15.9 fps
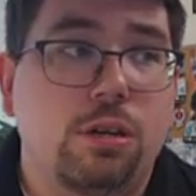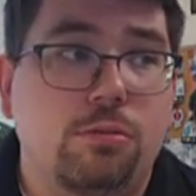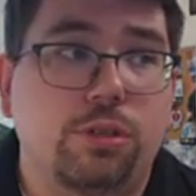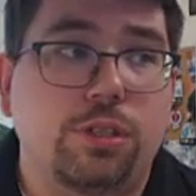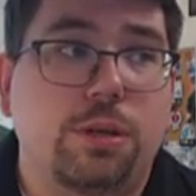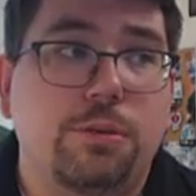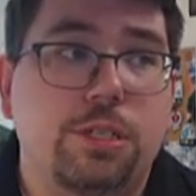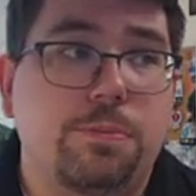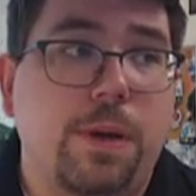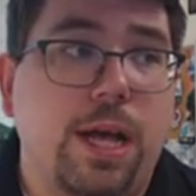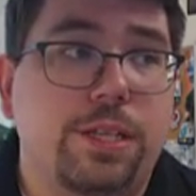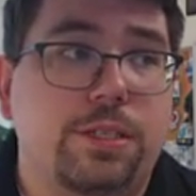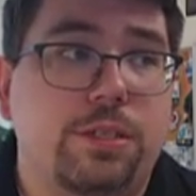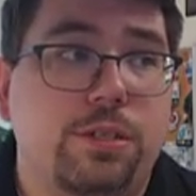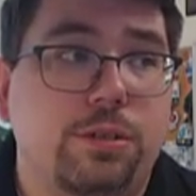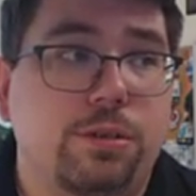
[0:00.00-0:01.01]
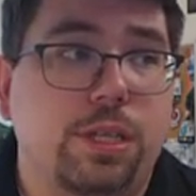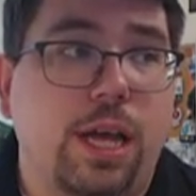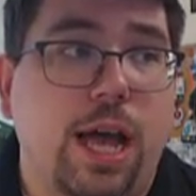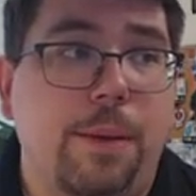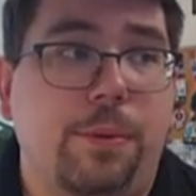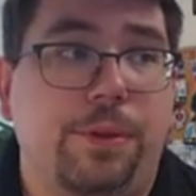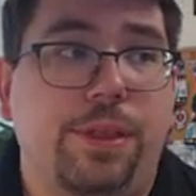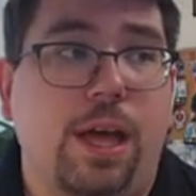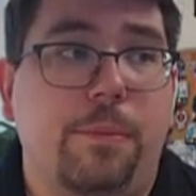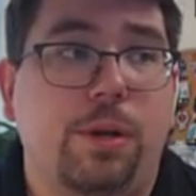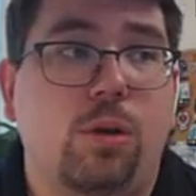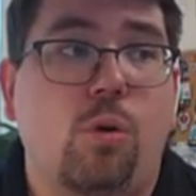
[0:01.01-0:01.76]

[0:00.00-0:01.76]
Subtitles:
really responds to the hypothalamic